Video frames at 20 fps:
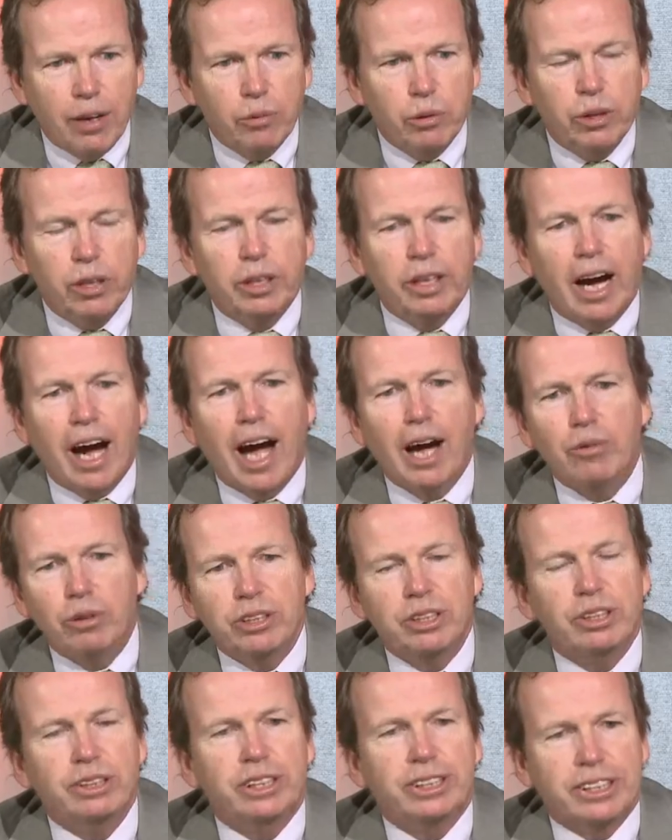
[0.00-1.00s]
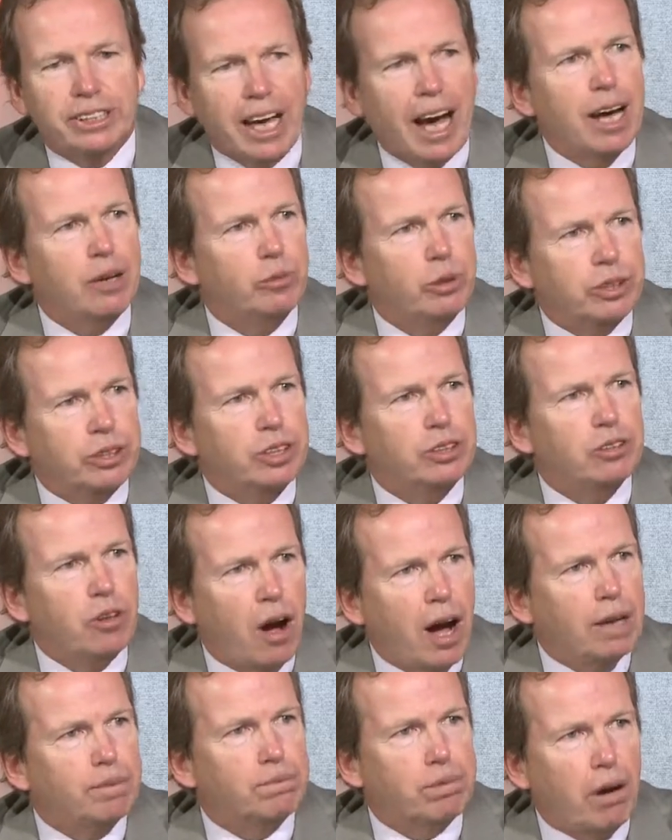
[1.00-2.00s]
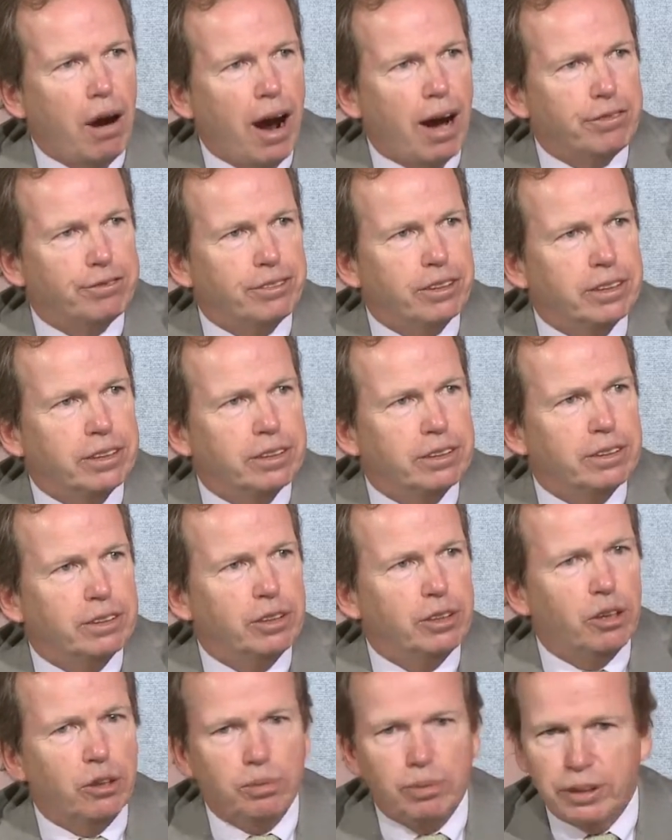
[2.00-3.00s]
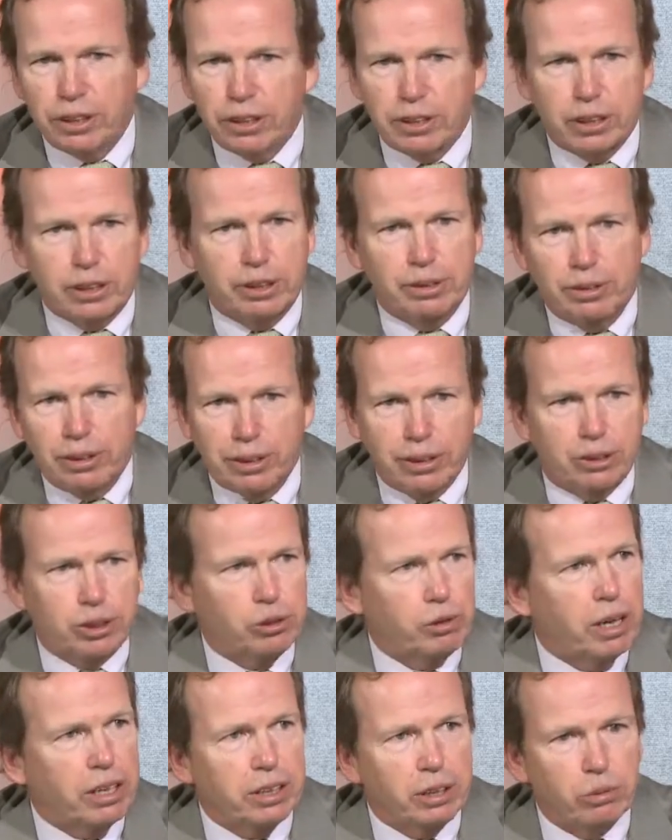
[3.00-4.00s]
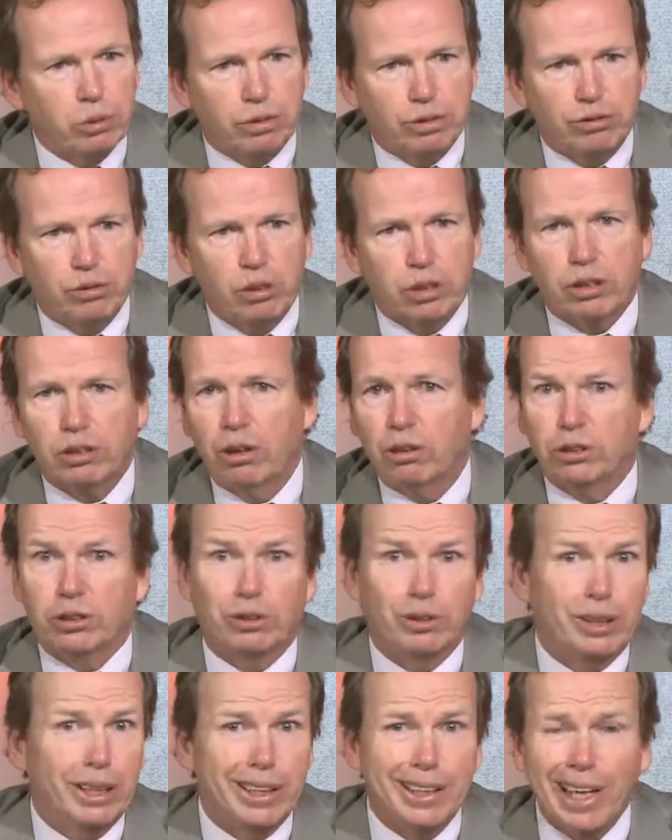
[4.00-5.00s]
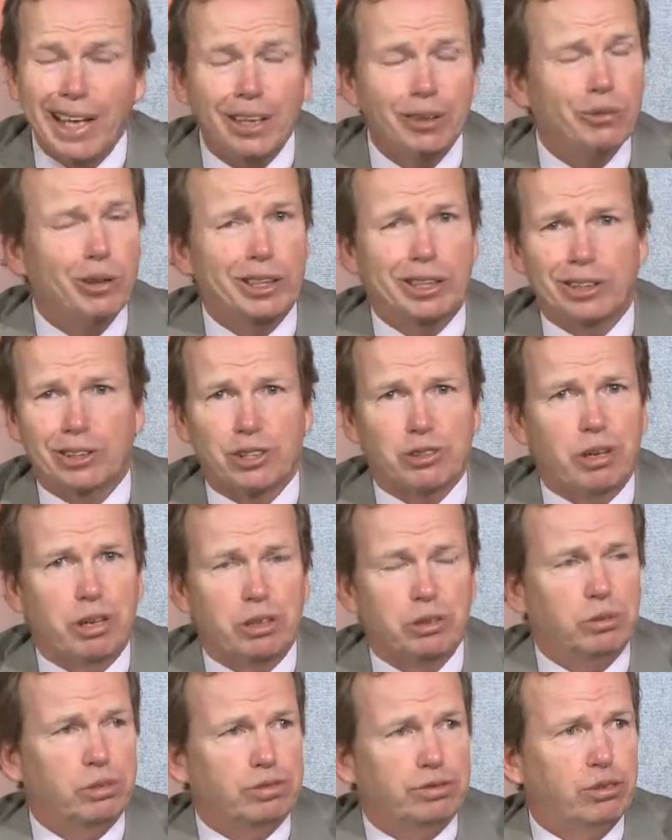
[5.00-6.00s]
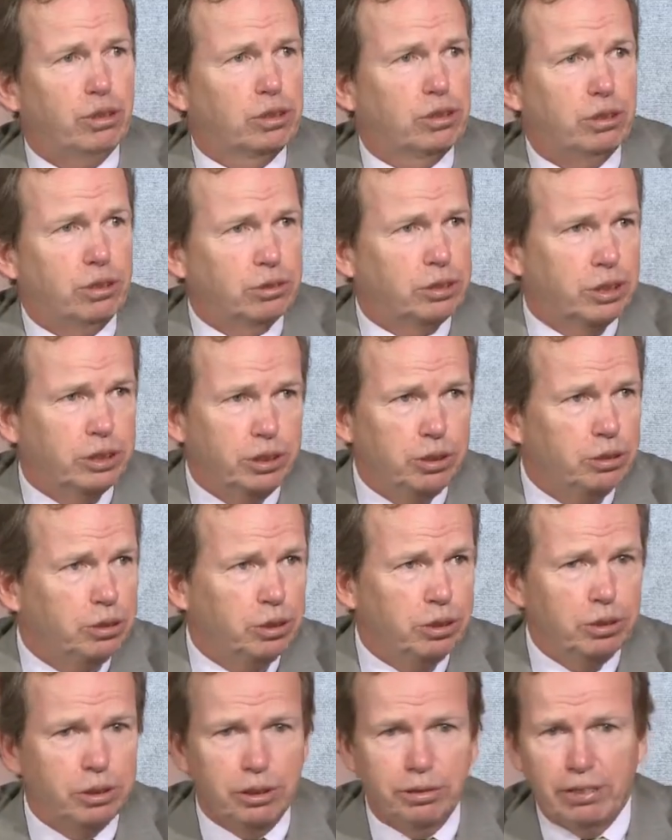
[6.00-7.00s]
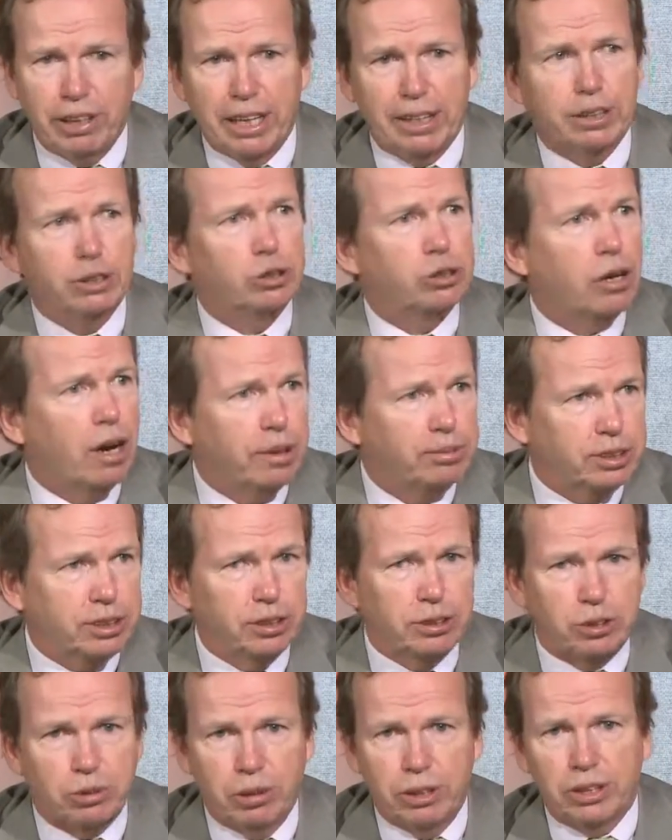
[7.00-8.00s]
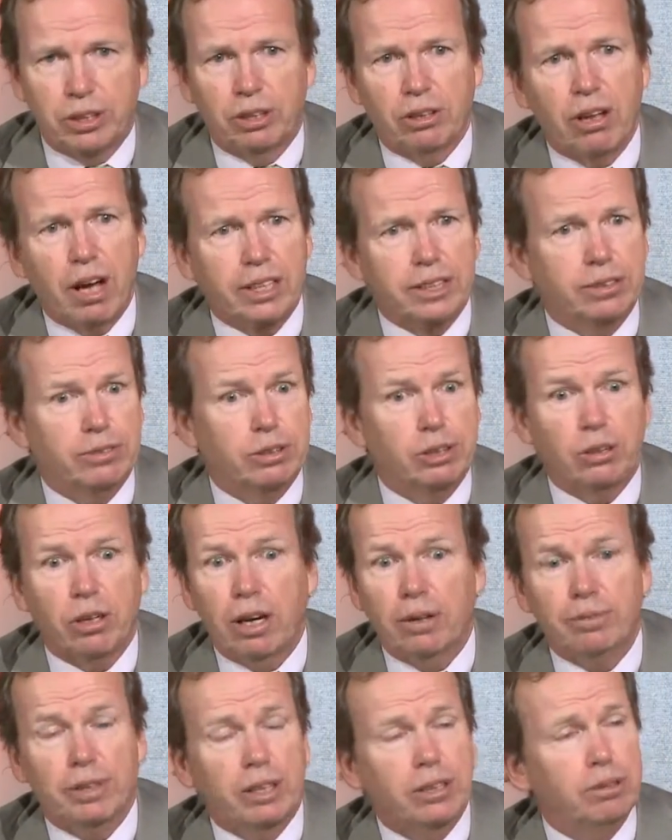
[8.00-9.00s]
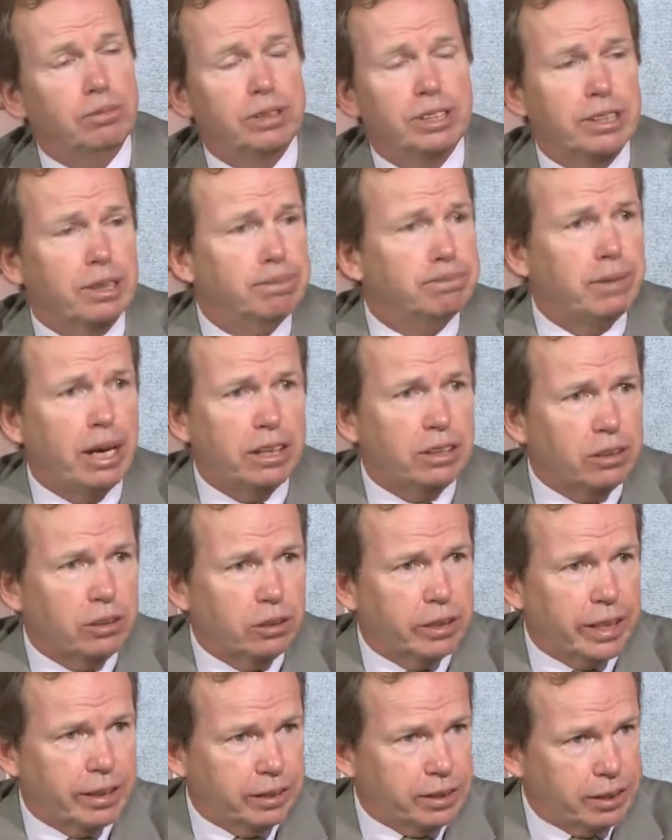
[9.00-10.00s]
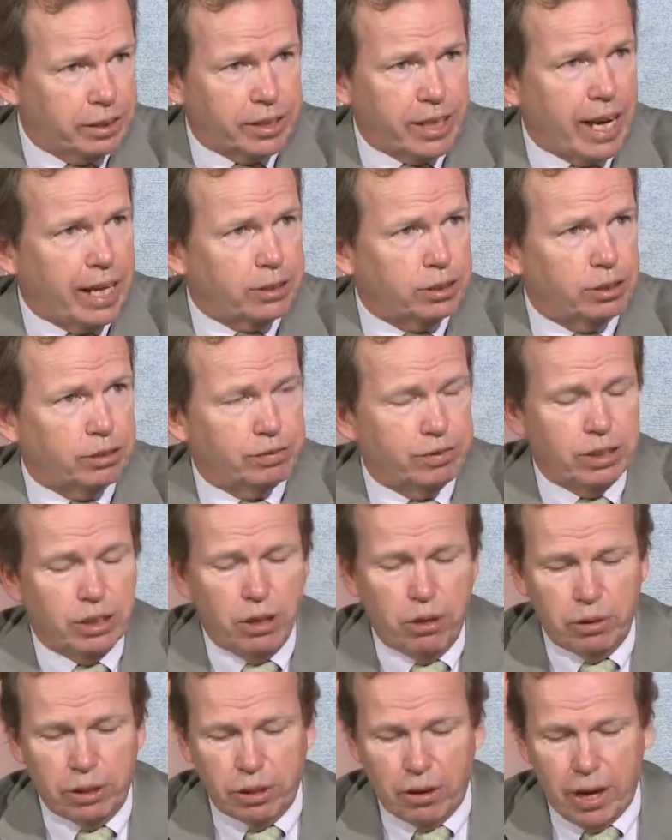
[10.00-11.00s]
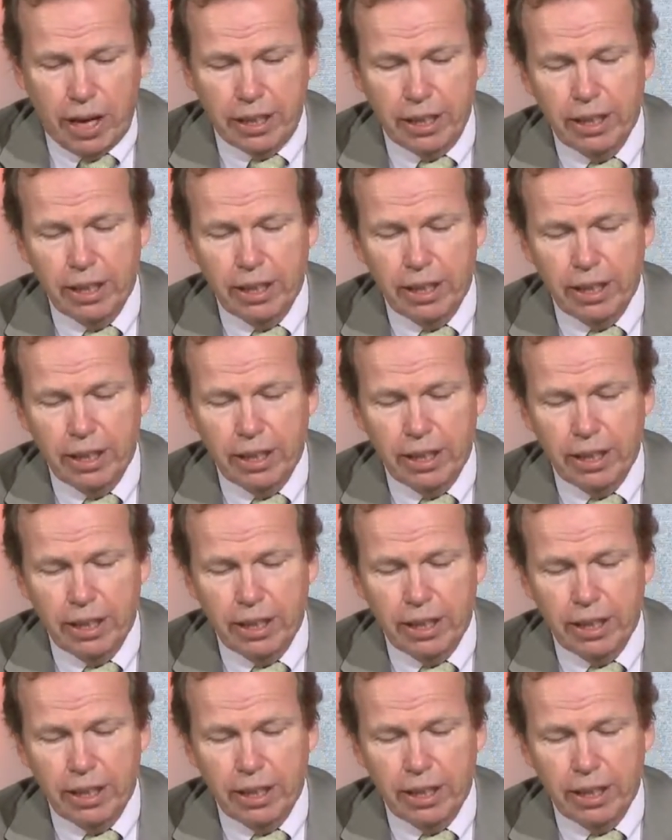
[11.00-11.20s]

would start with the nonprofit, because you're struggling with foreclosure, and anyone can struggle with foreclosure. You could have had a job situation, a loss of a job. There could be some medical catastrophe going on.